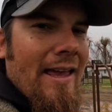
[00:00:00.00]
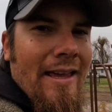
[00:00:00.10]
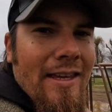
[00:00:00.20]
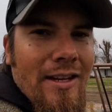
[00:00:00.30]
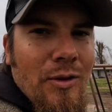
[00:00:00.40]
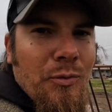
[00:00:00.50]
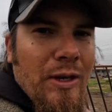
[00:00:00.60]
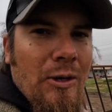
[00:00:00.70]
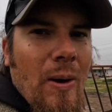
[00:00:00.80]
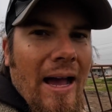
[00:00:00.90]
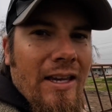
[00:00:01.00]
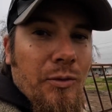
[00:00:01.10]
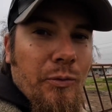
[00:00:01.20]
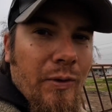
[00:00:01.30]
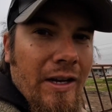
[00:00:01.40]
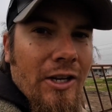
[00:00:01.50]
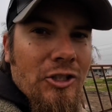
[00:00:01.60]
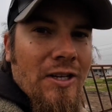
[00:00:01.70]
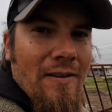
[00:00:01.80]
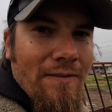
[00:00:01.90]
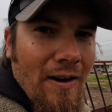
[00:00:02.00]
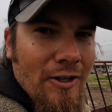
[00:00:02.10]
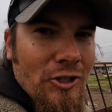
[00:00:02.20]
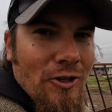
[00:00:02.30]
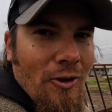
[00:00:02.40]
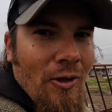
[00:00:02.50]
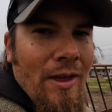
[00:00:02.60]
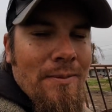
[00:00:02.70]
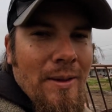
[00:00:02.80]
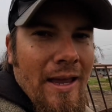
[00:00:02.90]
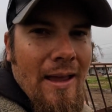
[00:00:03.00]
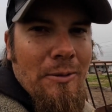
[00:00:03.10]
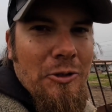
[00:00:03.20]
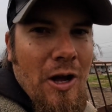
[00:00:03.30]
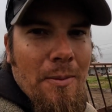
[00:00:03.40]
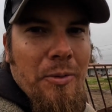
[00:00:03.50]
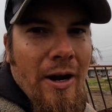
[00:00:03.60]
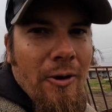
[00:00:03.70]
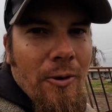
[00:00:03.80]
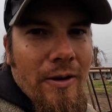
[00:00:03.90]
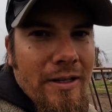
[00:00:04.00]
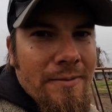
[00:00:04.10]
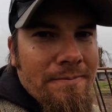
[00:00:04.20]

and getting the feed wagon finished and functional became the top priority.